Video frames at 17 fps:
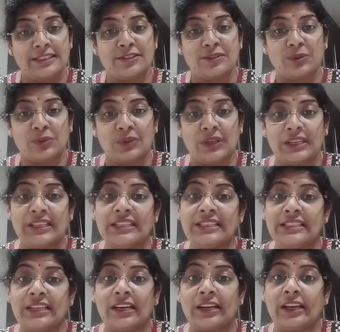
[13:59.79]
So that
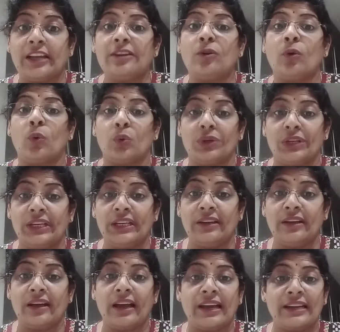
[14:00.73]
is again hoarding
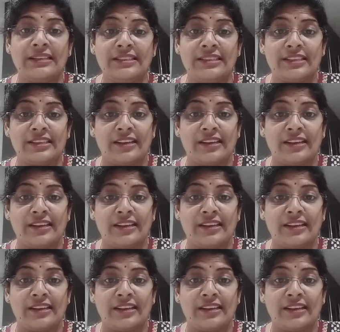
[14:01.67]
and